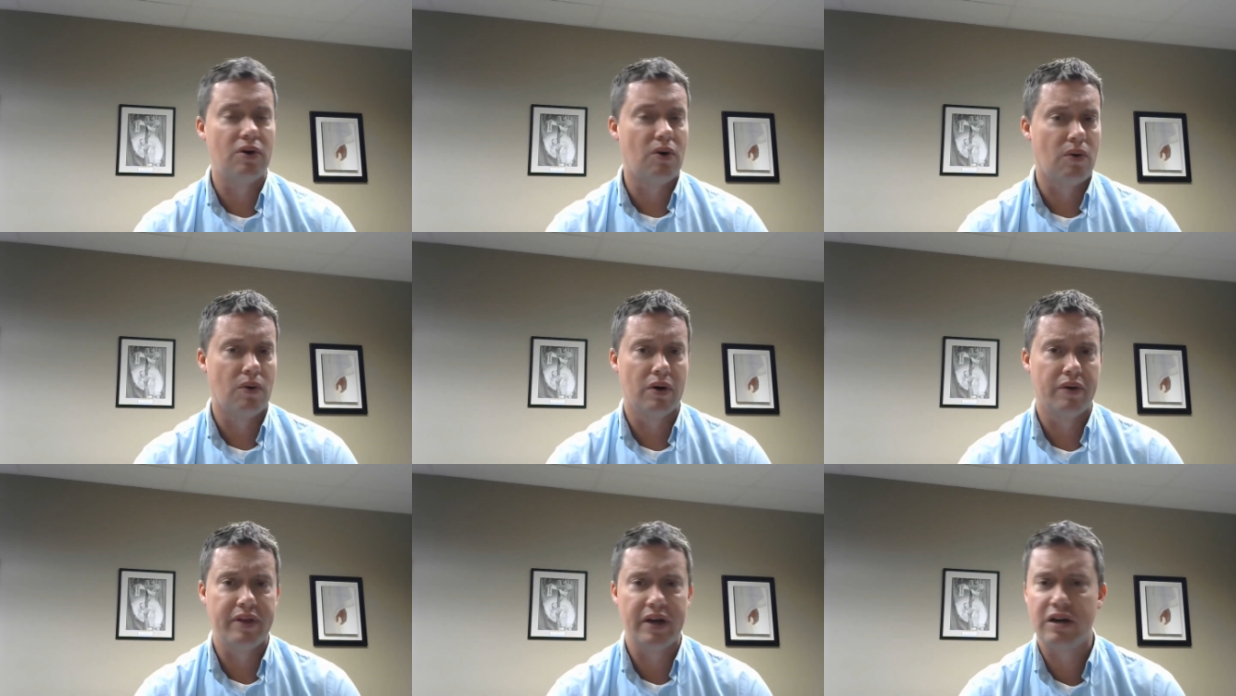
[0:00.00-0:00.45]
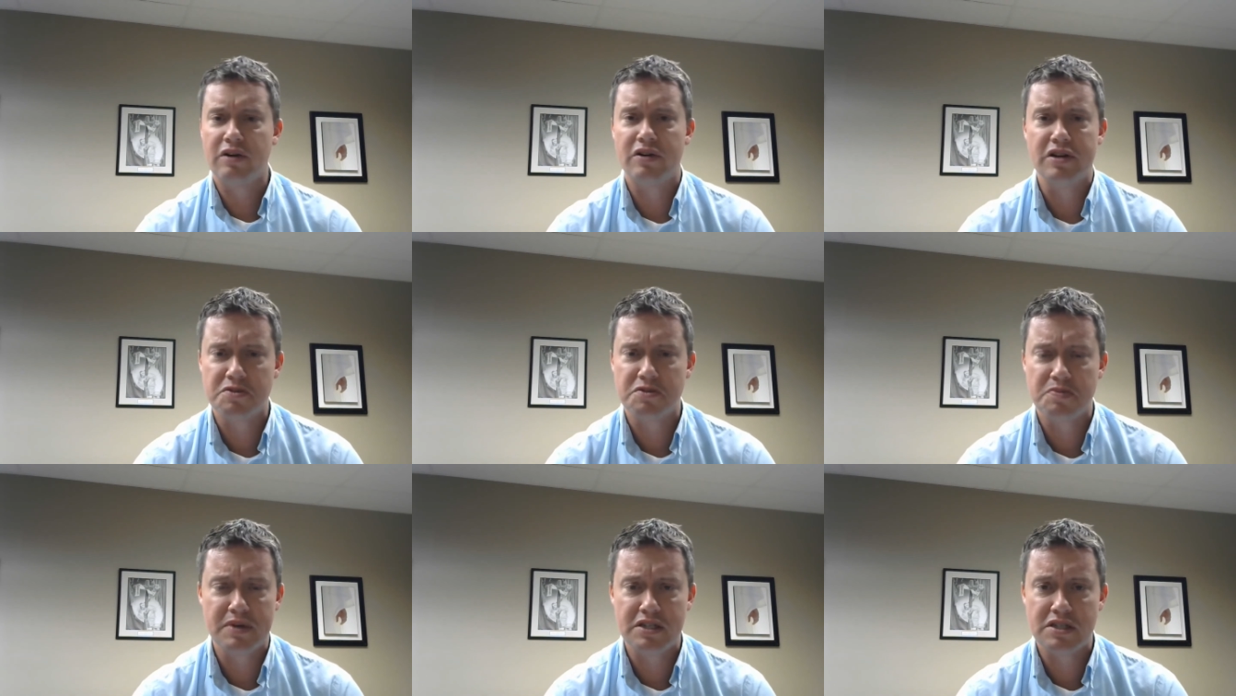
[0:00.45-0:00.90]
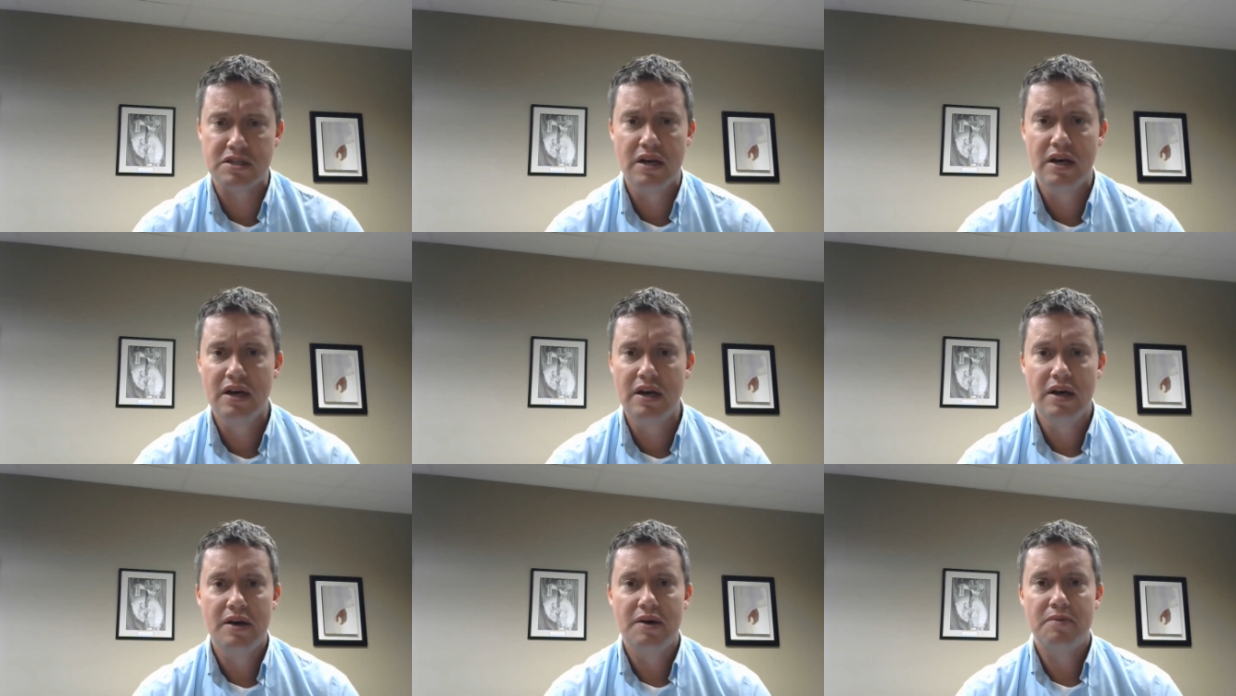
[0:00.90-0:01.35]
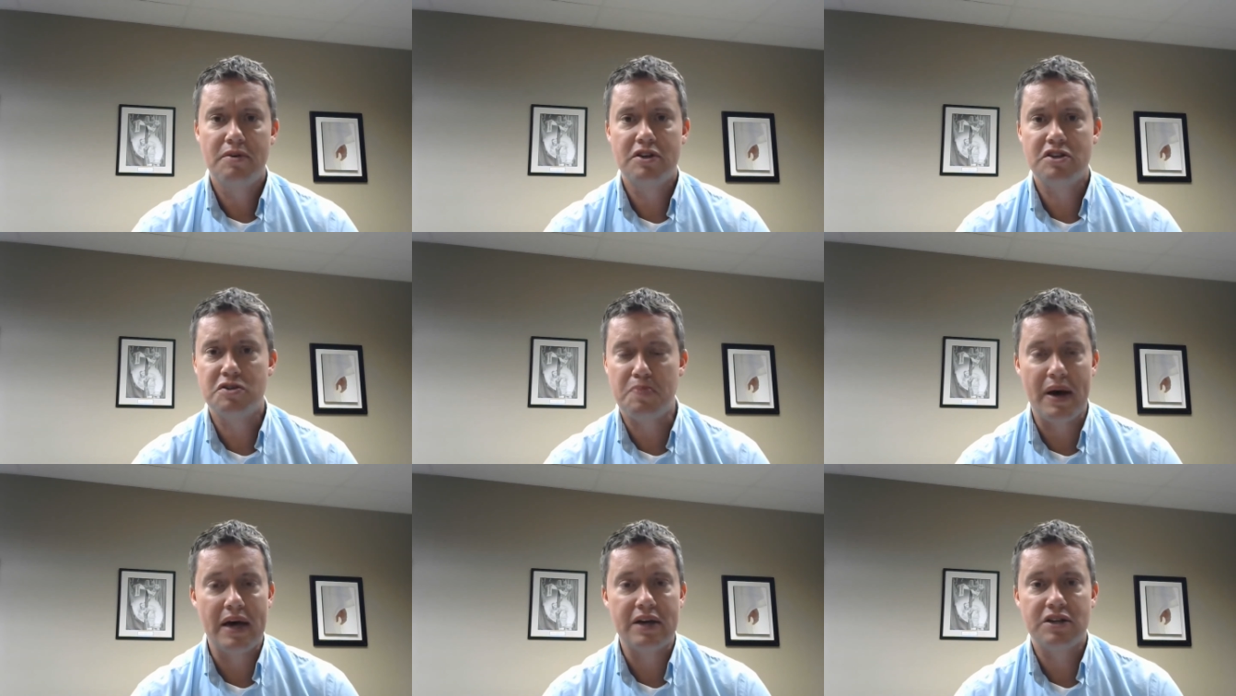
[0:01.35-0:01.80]
or the Christmas
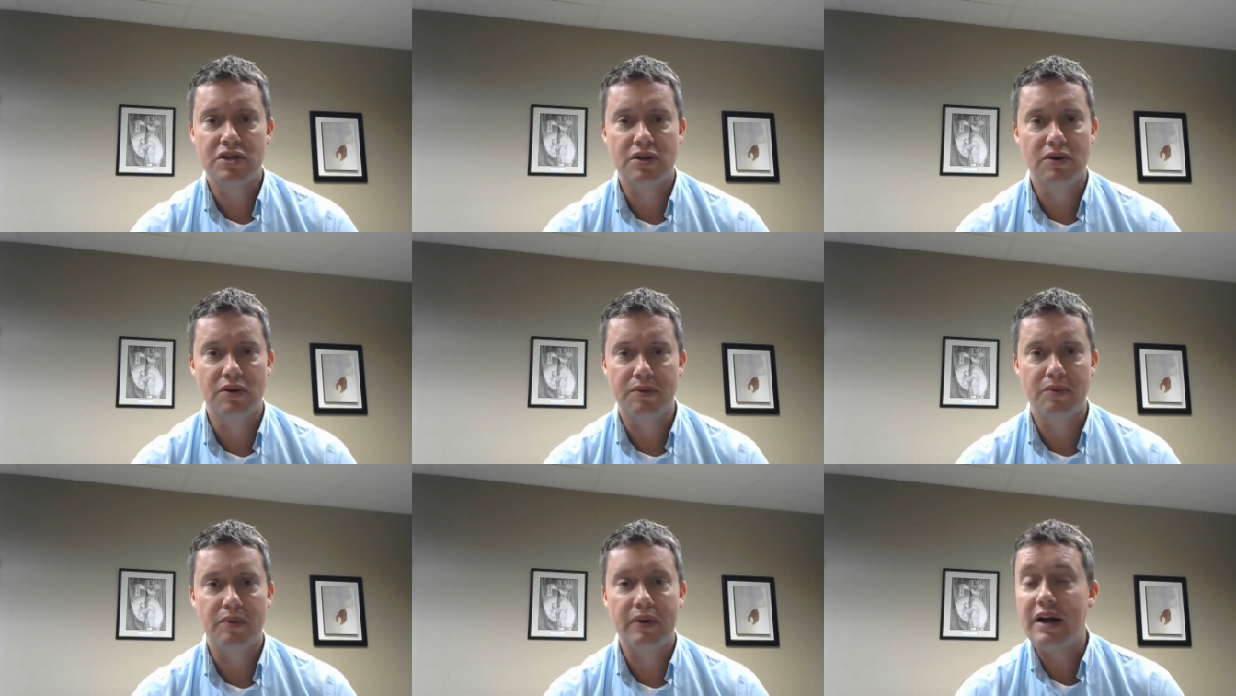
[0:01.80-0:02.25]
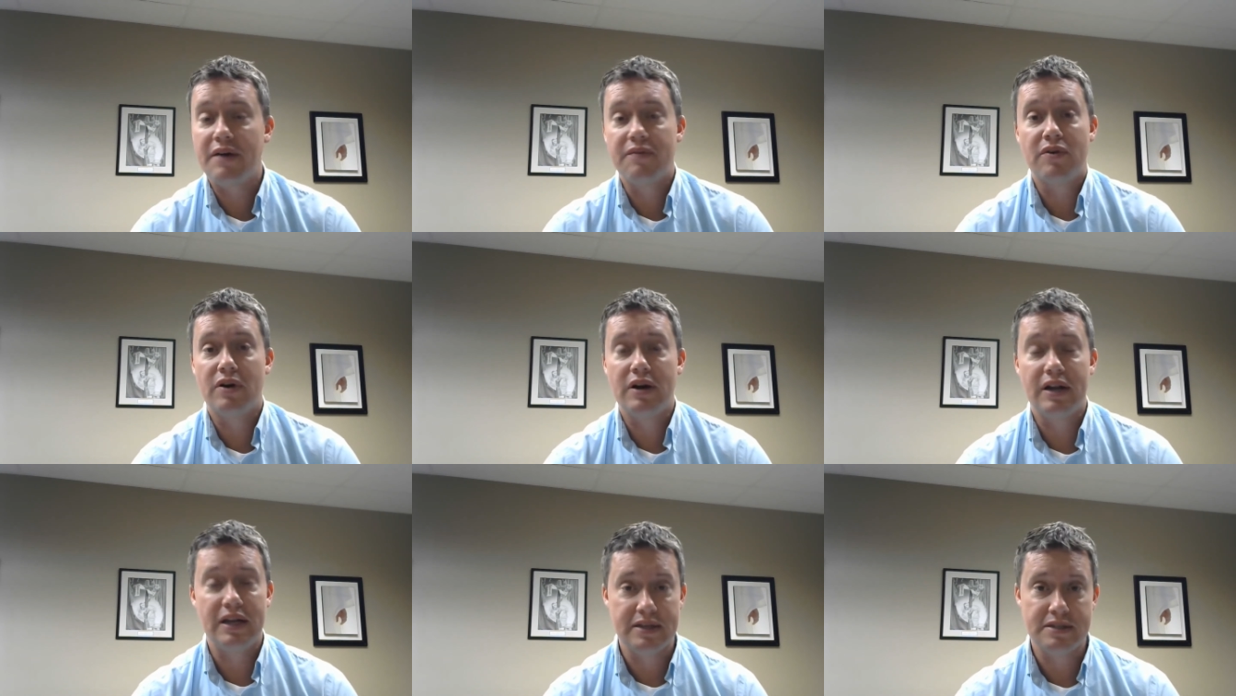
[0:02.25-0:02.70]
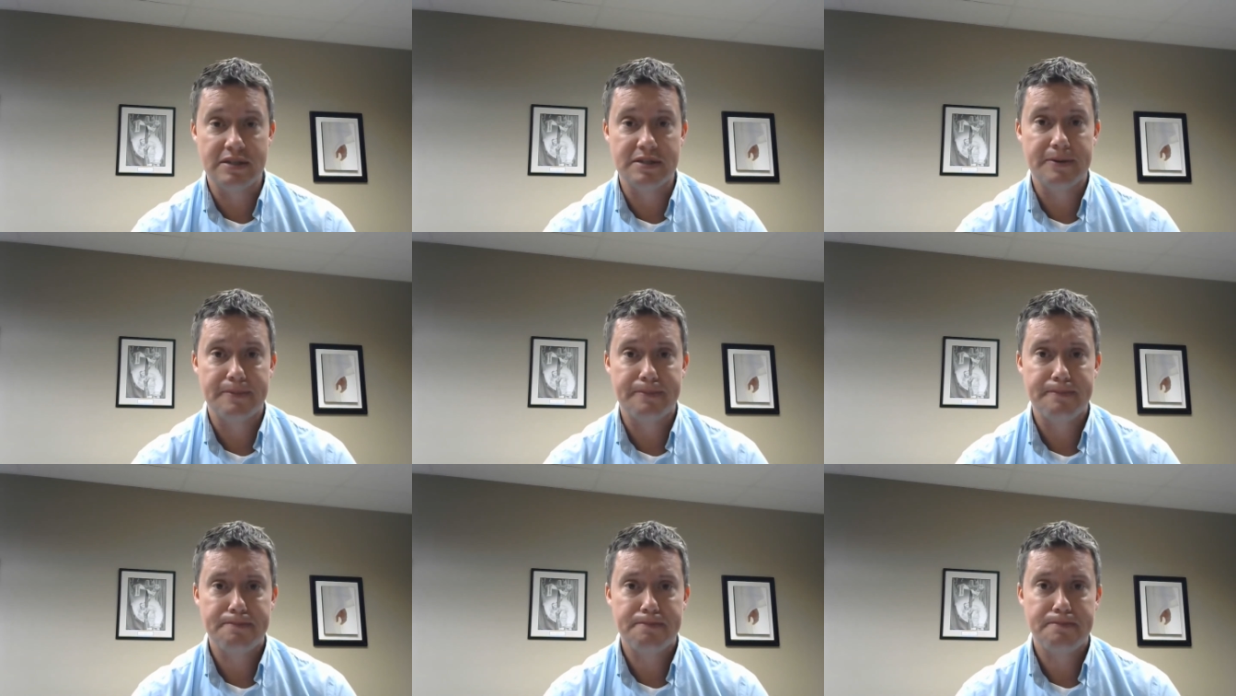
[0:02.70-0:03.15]
special, whatever it is.